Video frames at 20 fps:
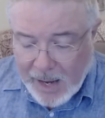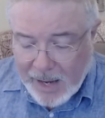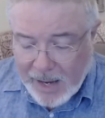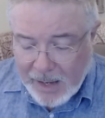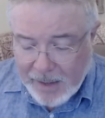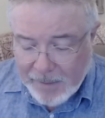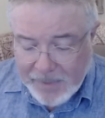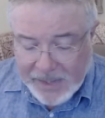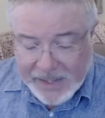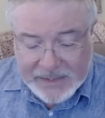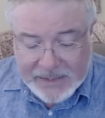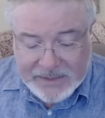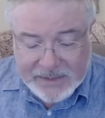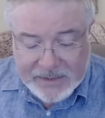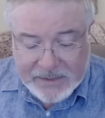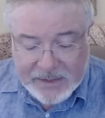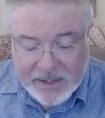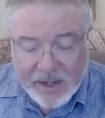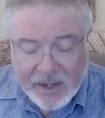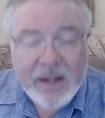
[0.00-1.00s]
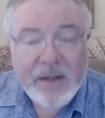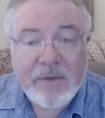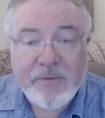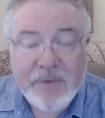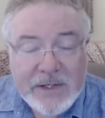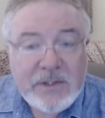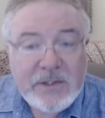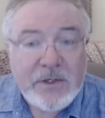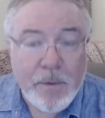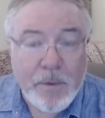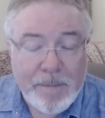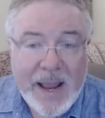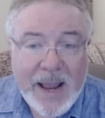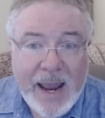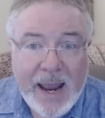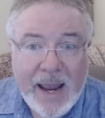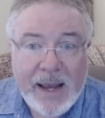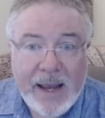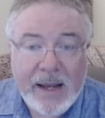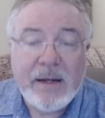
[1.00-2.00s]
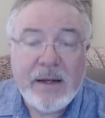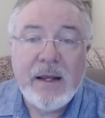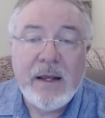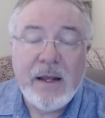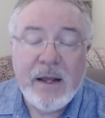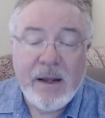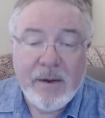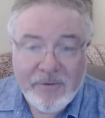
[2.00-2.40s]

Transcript: It gets us physical pain,